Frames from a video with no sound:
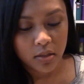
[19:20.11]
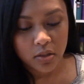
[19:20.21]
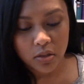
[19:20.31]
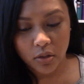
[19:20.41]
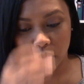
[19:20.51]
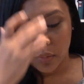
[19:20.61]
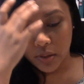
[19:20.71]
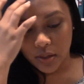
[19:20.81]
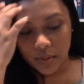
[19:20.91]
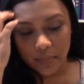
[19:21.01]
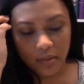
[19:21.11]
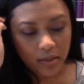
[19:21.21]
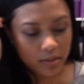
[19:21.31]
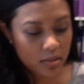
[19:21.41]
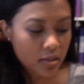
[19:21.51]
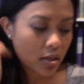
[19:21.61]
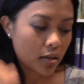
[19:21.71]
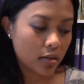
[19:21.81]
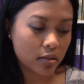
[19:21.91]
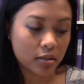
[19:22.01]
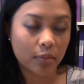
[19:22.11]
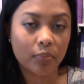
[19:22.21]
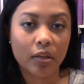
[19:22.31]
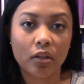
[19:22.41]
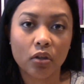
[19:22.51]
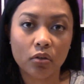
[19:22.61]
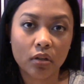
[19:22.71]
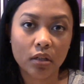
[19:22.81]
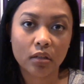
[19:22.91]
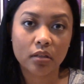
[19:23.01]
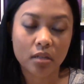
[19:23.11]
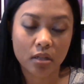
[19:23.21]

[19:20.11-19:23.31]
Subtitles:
So that's something you need